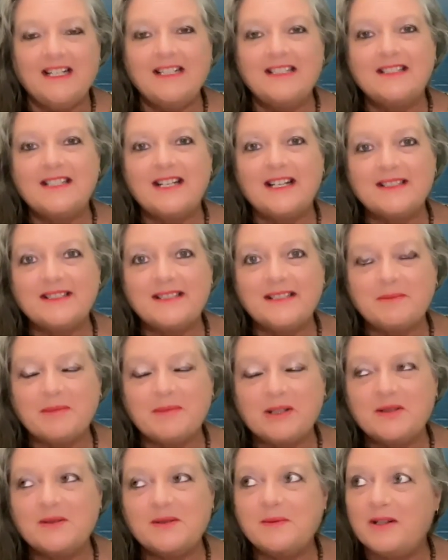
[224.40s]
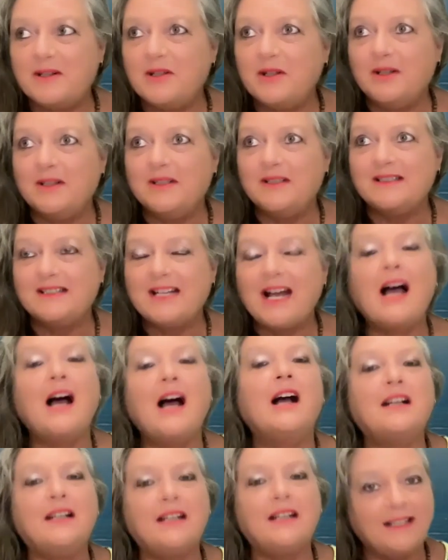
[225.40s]
It does it because we're not
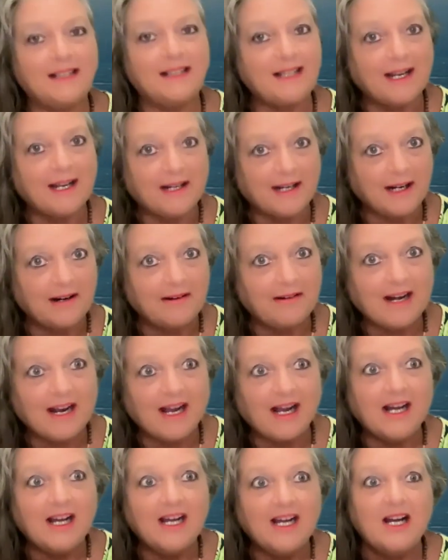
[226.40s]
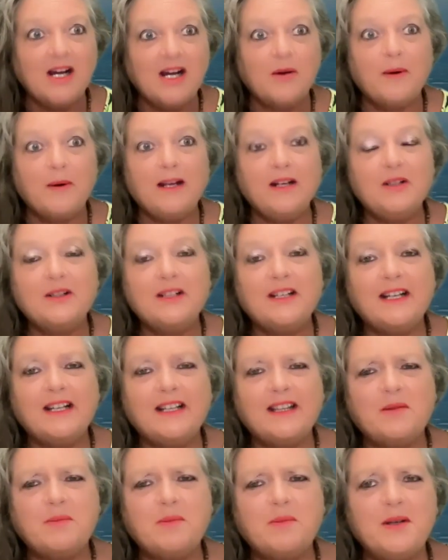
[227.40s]
targeting that area. We're looking
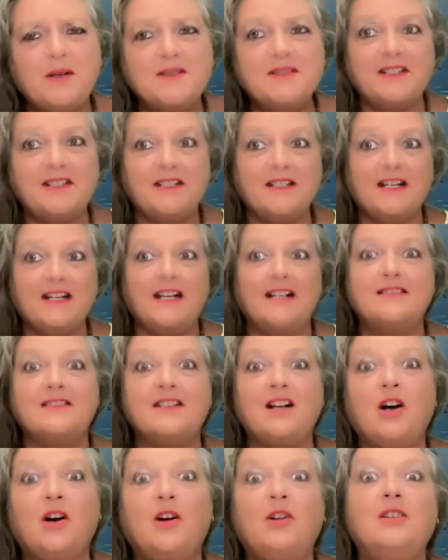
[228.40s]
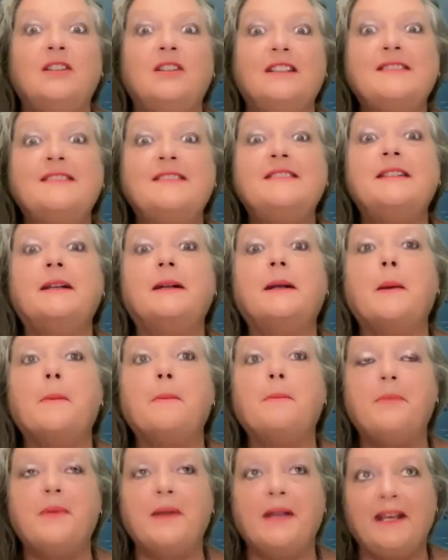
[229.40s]
at the person as a holistic
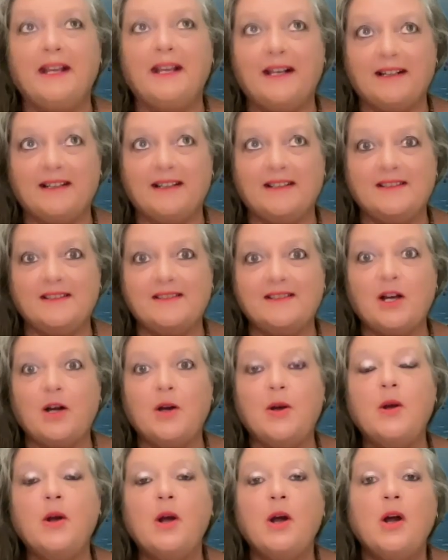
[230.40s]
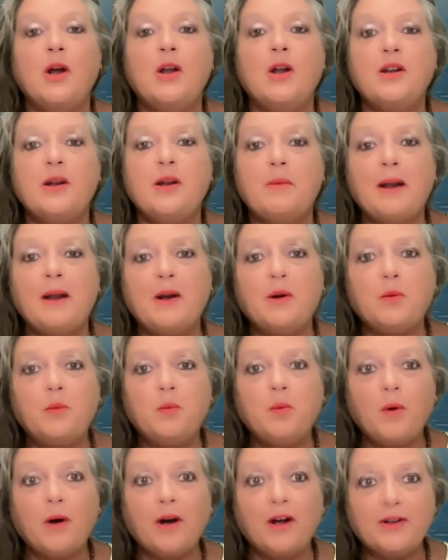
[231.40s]
being. So no matter
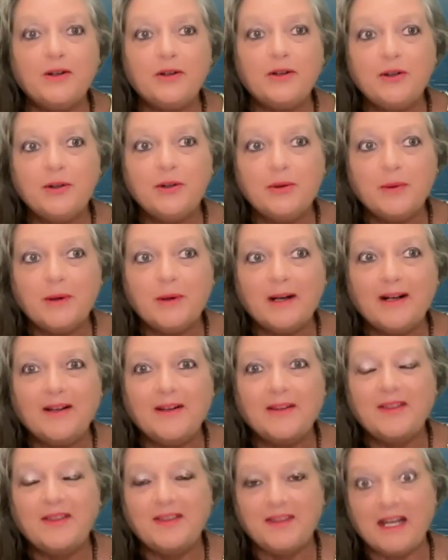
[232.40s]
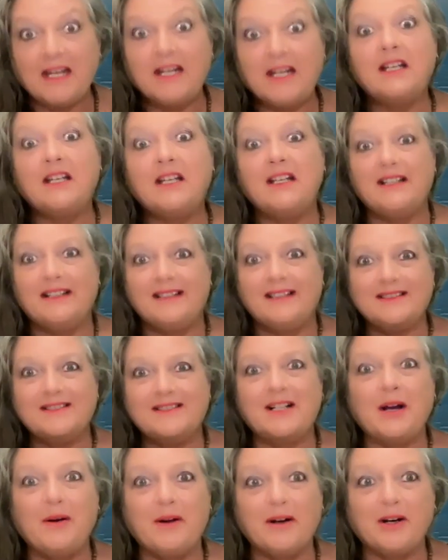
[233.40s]
what you think
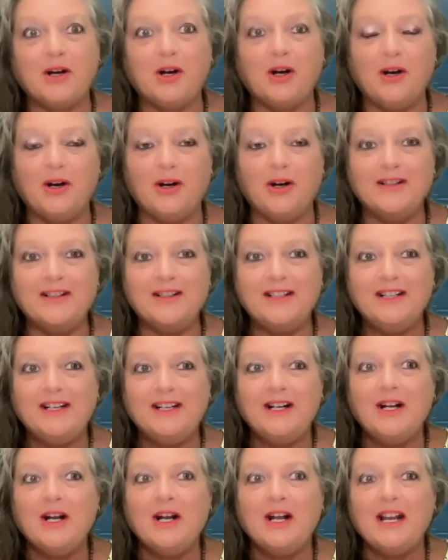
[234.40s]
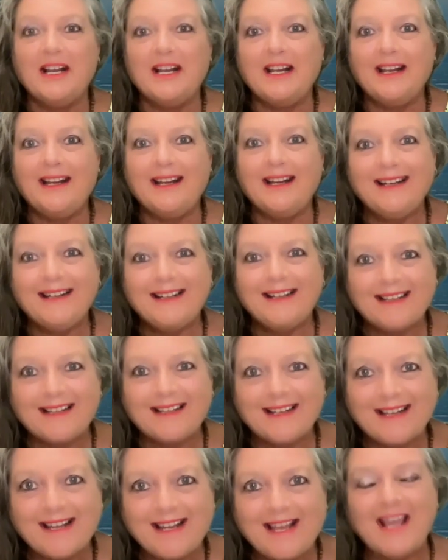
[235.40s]
is going on, it
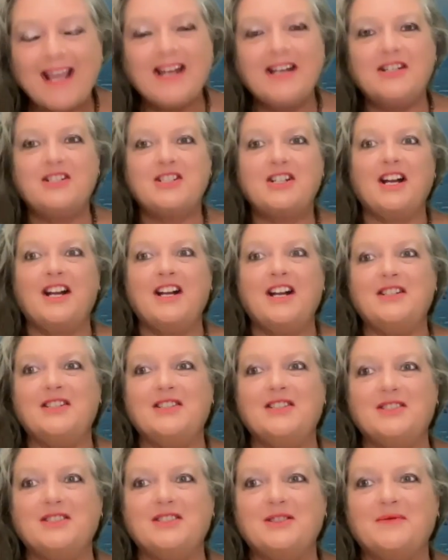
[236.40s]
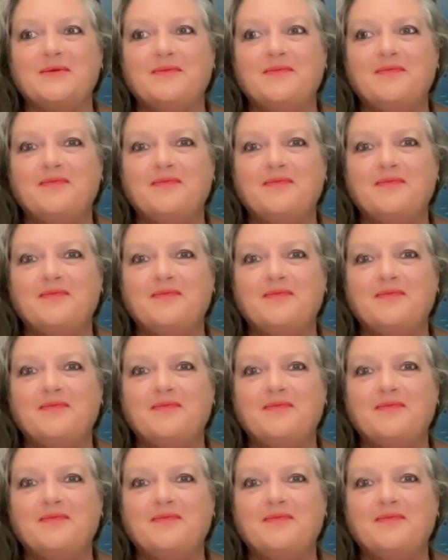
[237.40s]
can change.